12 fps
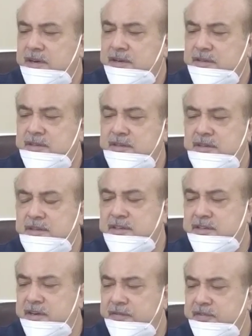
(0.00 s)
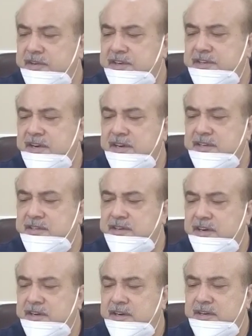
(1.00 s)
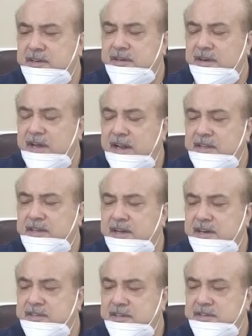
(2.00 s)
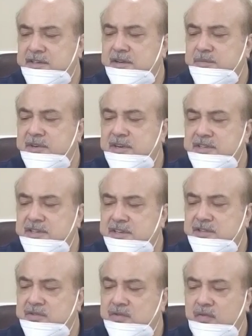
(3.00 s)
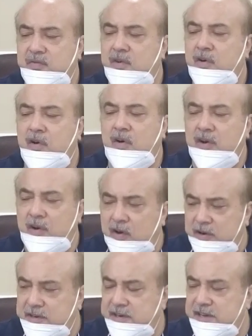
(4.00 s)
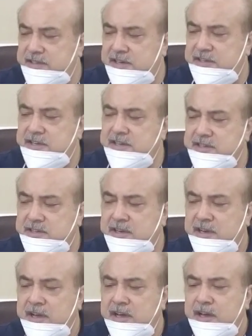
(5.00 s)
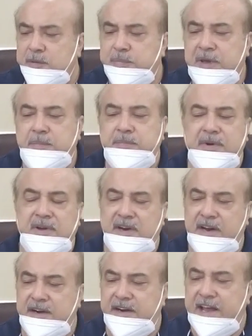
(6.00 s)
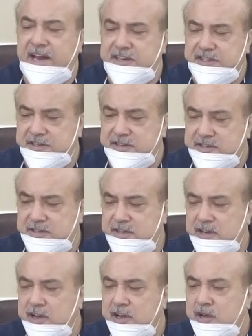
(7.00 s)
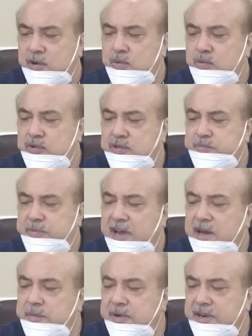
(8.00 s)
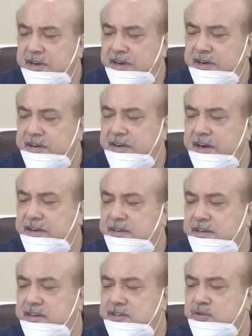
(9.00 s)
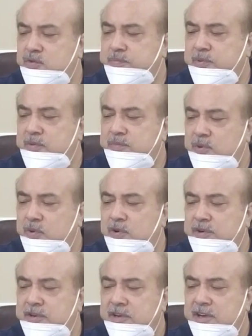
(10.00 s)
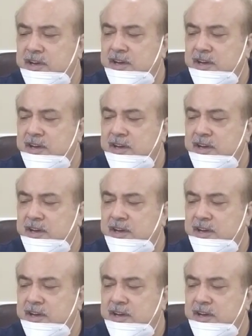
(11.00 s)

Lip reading: In this definition is that healthcare system consists of all organizations, people and actions whose primary intent is to promote,